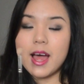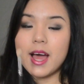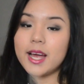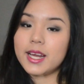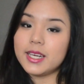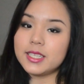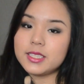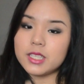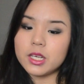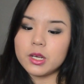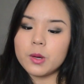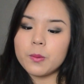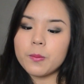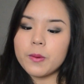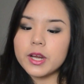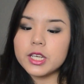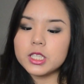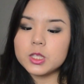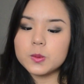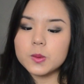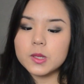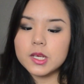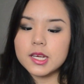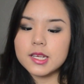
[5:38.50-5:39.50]
eyeshadow
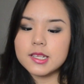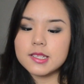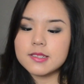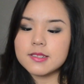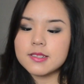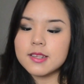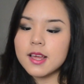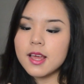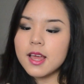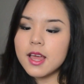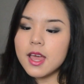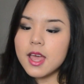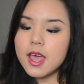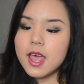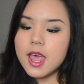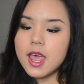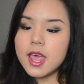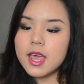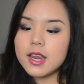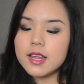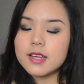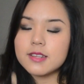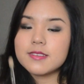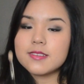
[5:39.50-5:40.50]
brush because
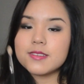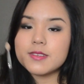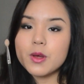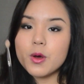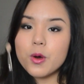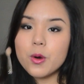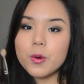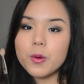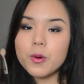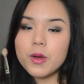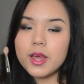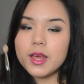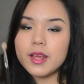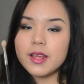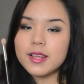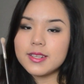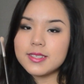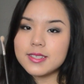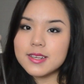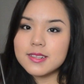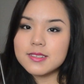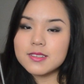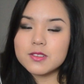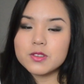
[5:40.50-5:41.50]
it
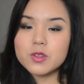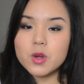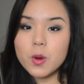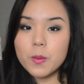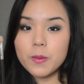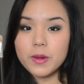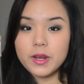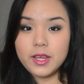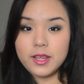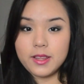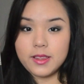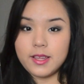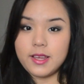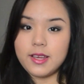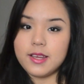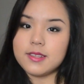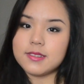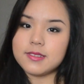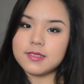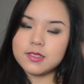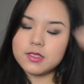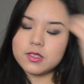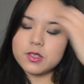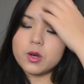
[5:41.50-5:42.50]
does so many
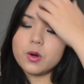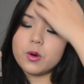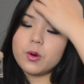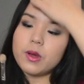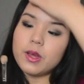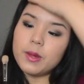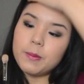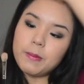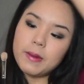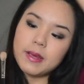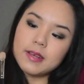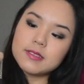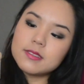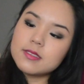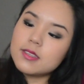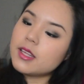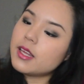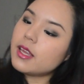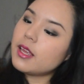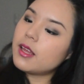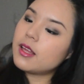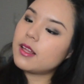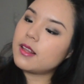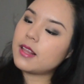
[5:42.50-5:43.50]
things. So it
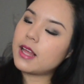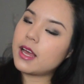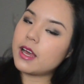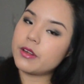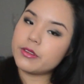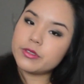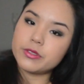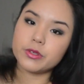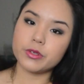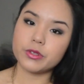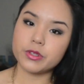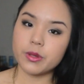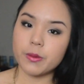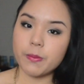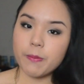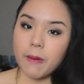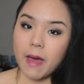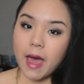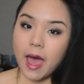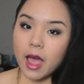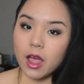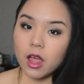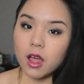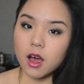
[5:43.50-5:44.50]
basically allows you to
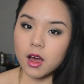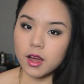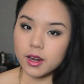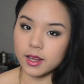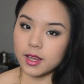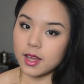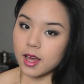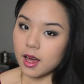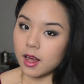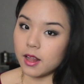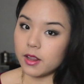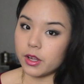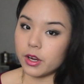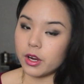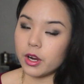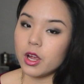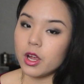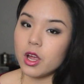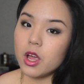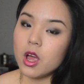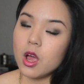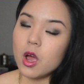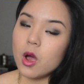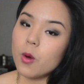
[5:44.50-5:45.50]
pack on
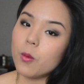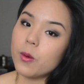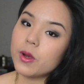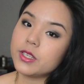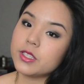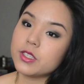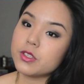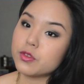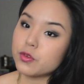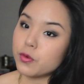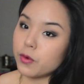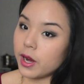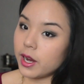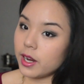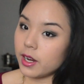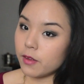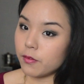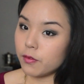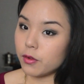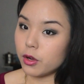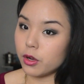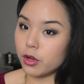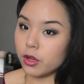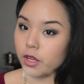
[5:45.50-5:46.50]
color, which is great
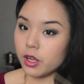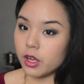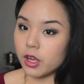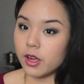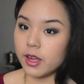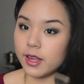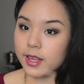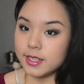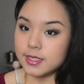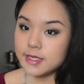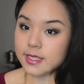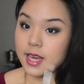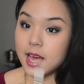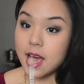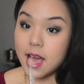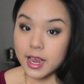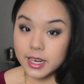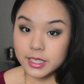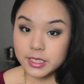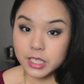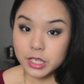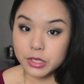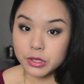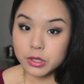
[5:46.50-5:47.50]
if you're into
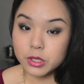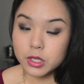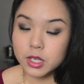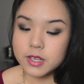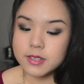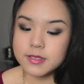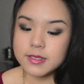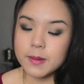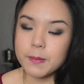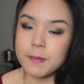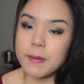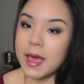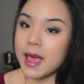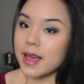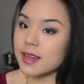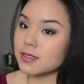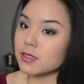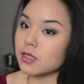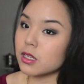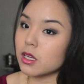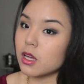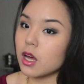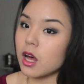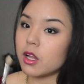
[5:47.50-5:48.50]
eyeshadow looks. It
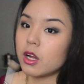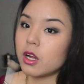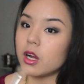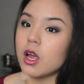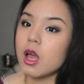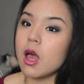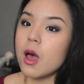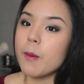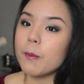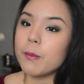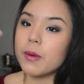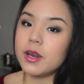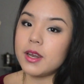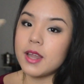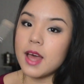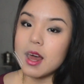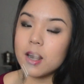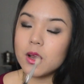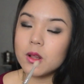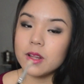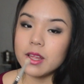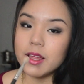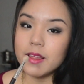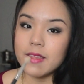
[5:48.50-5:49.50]
packs on color, but
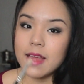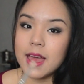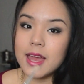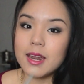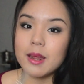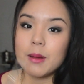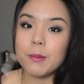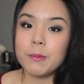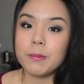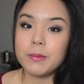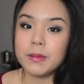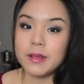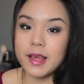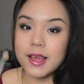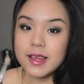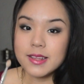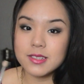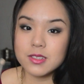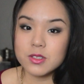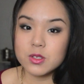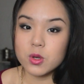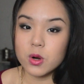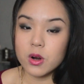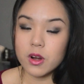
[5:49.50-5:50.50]
not only that, it
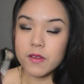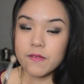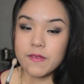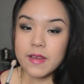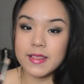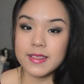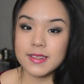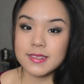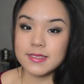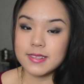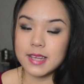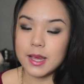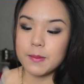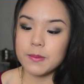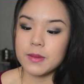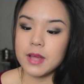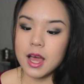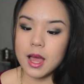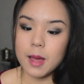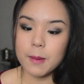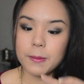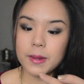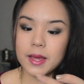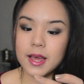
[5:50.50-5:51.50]
blends sort of at the same
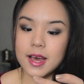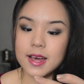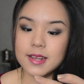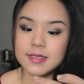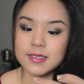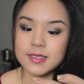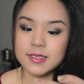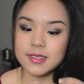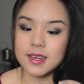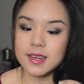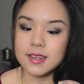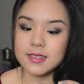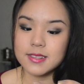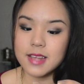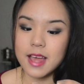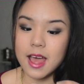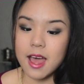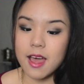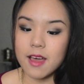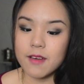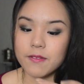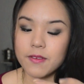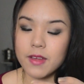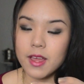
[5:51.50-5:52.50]
time because it does
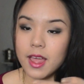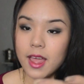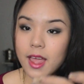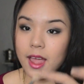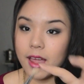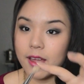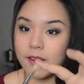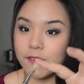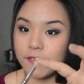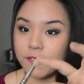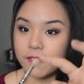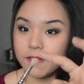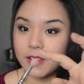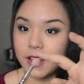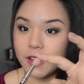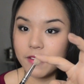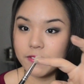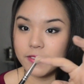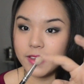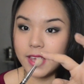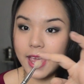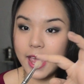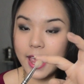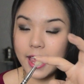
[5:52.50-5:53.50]
have a
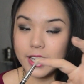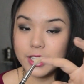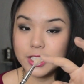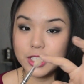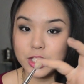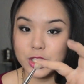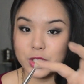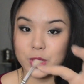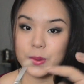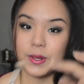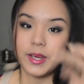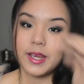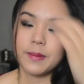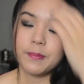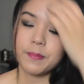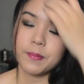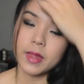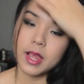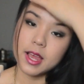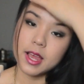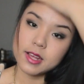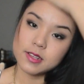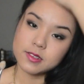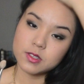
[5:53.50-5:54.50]
fluffy edge to it.
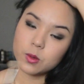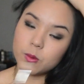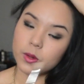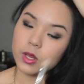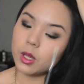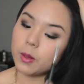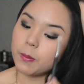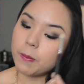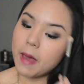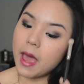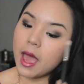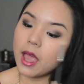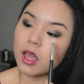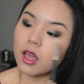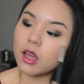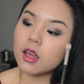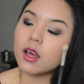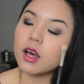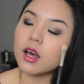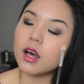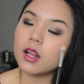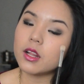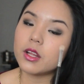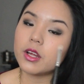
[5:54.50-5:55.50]
So when you pack
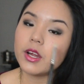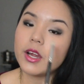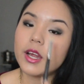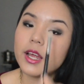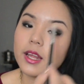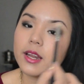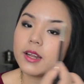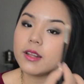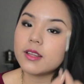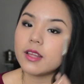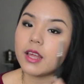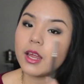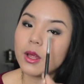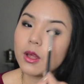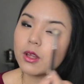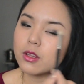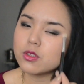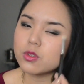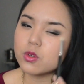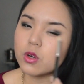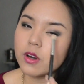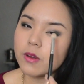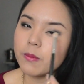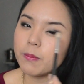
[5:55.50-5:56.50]
on color, it like
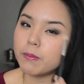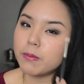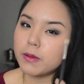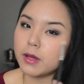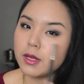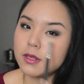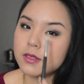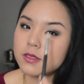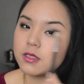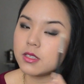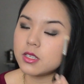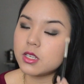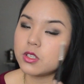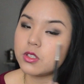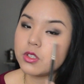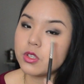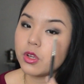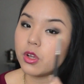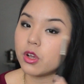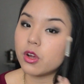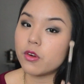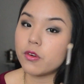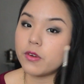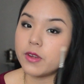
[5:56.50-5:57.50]
sort of blends it
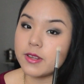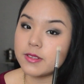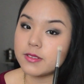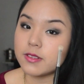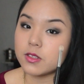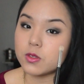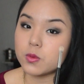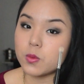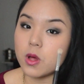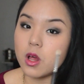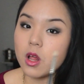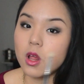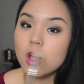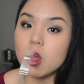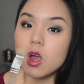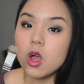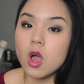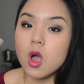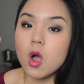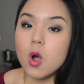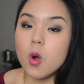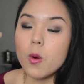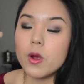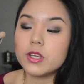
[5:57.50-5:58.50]
into your crease as well,
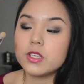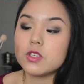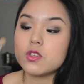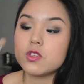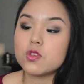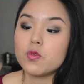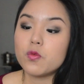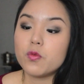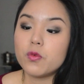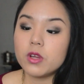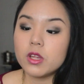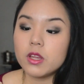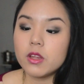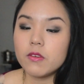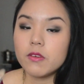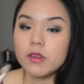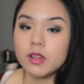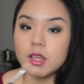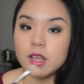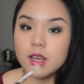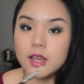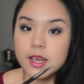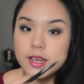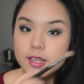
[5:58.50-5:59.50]
which is really,
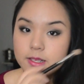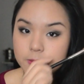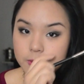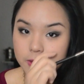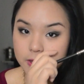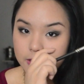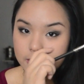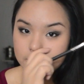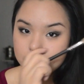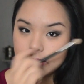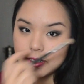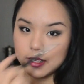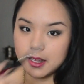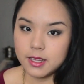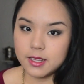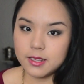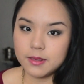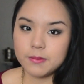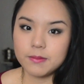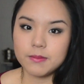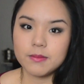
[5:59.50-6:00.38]
really nice because it